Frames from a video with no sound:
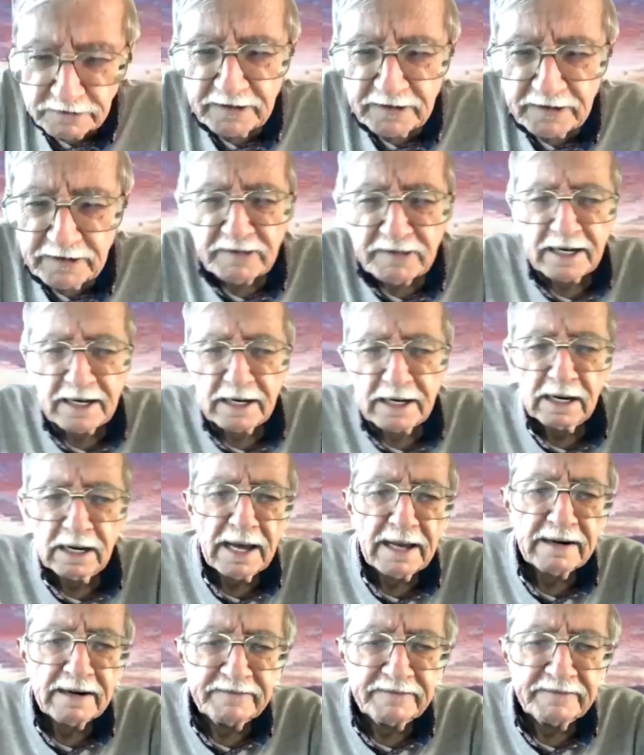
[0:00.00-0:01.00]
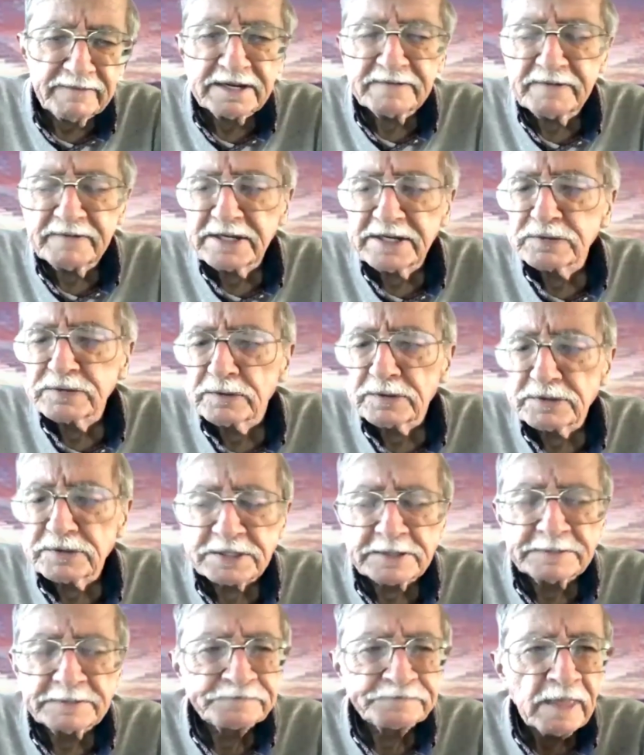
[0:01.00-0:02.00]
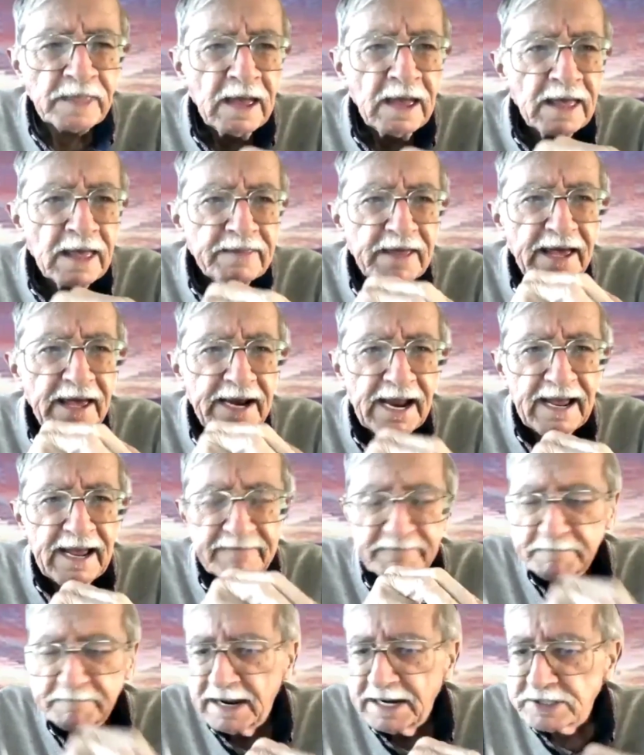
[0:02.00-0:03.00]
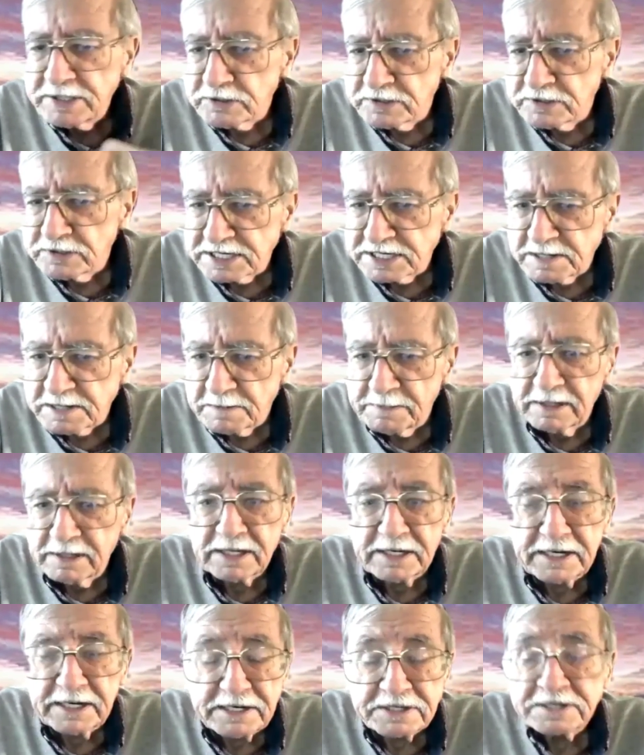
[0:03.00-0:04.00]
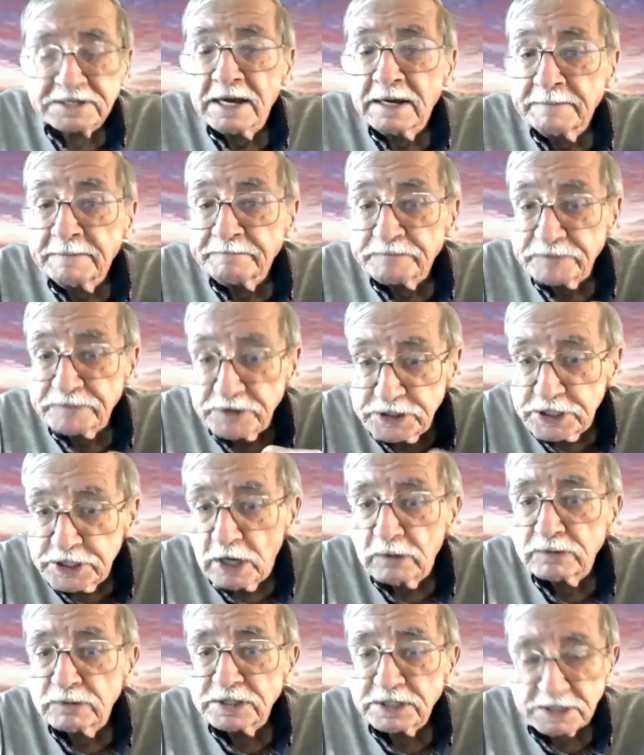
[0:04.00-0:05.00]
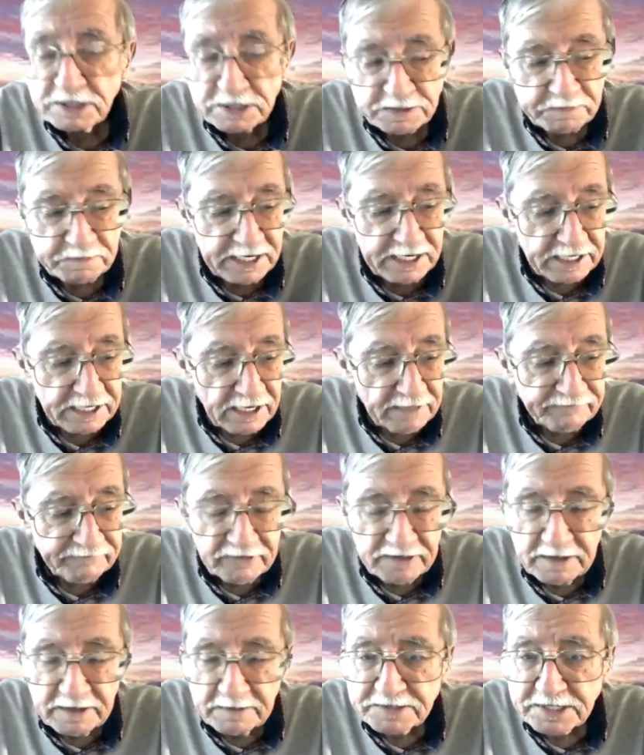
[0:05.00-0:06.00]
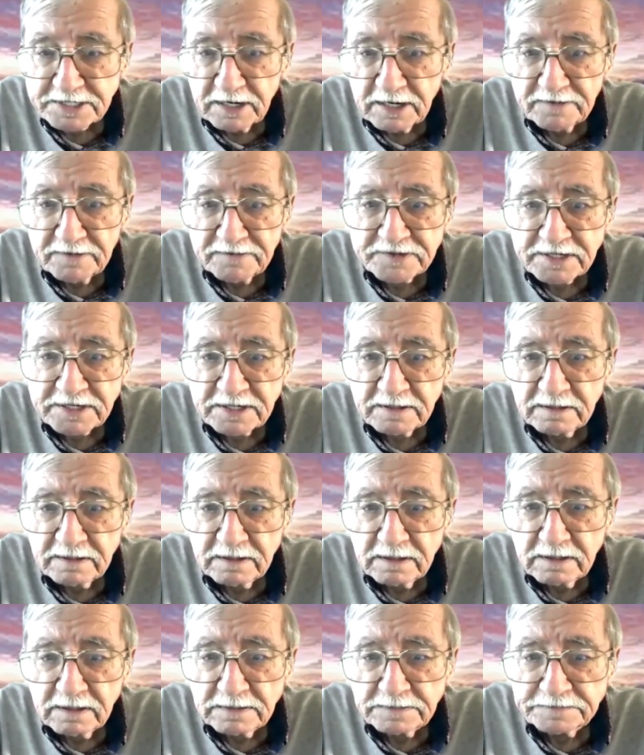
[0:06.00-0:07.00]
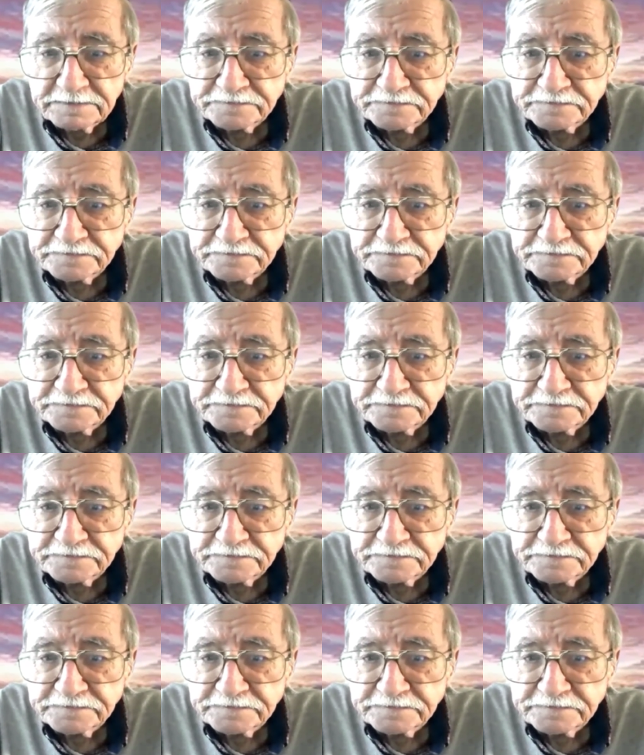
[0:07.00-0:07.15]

Or do you feel that a lot of individuals that have major disabilities don't speak up for themselves?